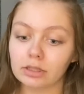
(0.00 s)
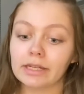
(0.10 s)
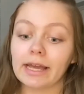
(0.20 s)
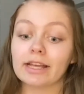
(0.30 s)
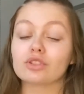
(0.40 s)
It
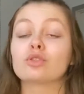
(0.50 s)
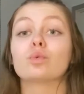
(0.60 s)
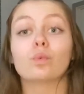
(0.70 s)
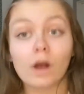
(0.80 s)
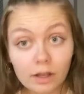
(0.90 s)
has
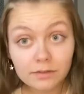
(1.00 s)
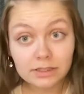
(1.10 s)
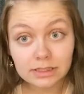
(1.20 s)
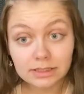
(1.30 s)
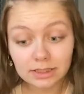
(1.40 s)
12
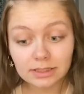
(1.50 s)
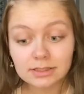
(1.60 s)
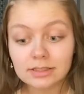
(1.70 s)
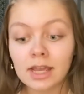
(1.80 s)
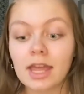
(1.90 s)

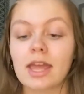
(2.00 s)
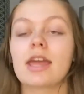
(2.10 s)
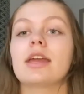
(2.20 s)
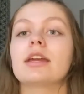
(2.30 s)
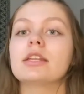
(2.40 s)
seasons,
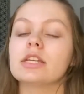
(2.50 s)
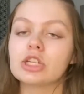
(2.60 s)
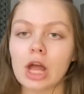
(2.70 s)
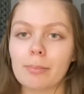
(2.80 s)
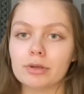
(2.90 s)
and
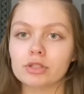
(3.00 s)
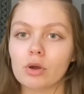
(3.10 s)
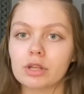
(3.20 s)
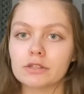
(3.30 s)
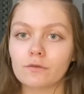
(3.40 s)
each episode
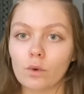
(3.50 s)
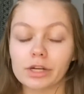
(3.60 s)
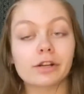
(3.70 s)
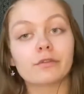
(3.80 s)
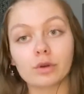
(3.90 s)
is 40
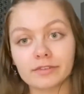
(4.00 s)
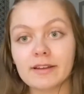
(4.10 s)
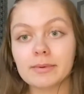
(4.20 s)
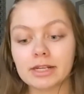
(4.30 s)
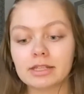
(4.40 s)
to 45
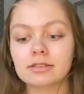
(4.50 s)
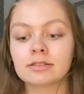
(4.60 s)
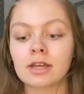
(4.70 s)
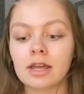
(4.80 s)
minutes.